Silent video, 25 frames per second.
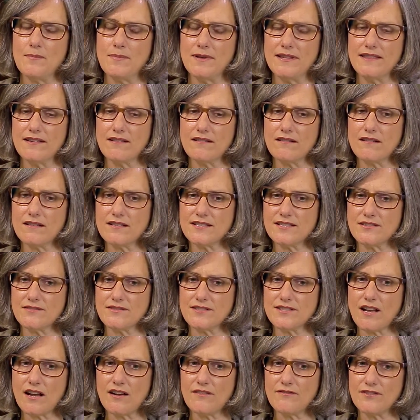But there are also
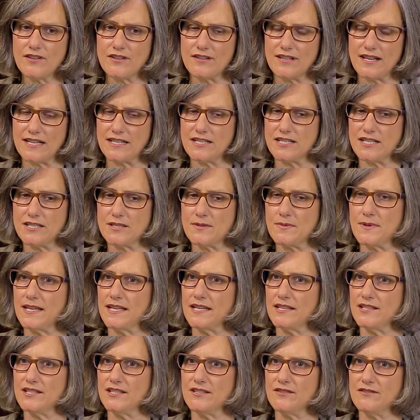softer nudges we
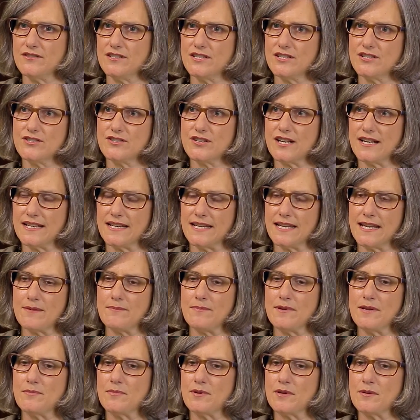can do, just trying to
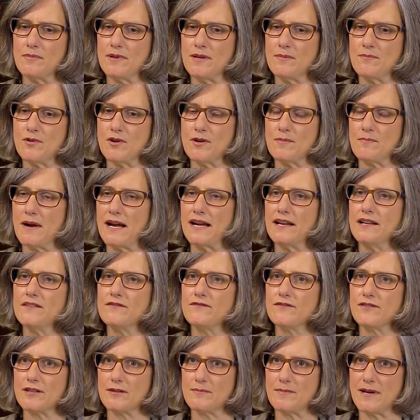get people to be more
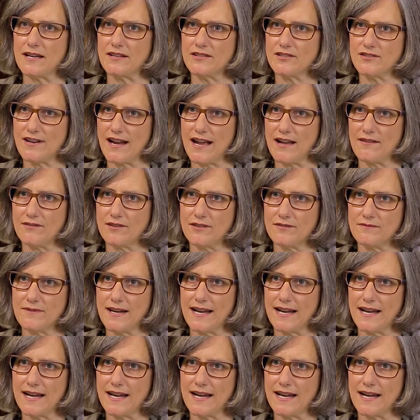mindful about travel.